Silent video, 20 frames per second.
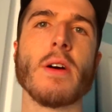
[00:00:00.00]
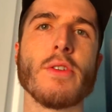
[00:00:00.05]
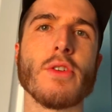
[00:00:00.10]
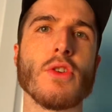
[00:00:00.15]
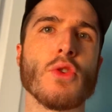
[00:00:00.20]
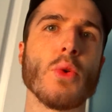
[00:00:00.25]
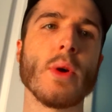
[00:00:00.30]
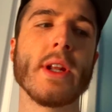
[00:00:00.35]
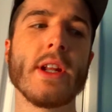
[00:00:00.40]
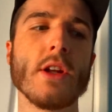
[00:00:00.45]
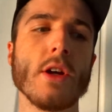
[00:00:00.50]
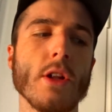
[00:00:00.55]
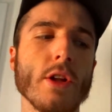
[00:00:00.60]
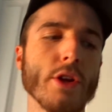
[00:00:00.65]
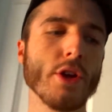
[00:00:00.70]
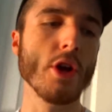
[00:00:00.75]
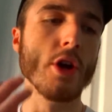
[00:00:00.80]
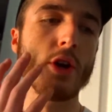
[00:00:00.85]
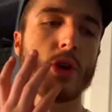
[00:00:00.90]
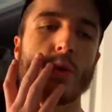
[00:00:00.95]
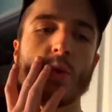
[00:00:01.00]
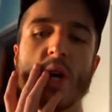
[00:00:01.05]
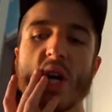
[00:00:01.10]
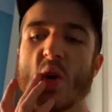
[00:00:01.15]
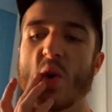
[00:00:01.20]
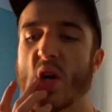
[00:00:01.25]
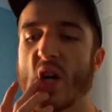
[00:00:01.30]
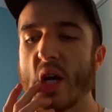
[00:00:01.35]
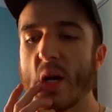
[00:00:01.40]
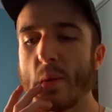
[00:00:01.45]
was a $20 note,
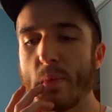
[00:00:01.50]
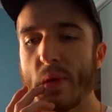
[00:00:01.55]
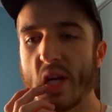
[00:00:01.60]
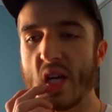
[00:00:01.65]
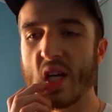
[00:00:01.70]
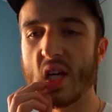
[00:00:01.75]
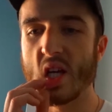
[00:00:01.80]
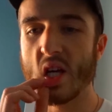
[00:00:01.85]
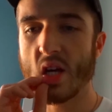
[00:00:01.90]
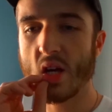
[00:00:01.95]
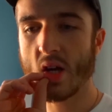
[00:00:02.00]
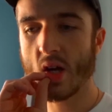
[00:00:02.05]
where would I be?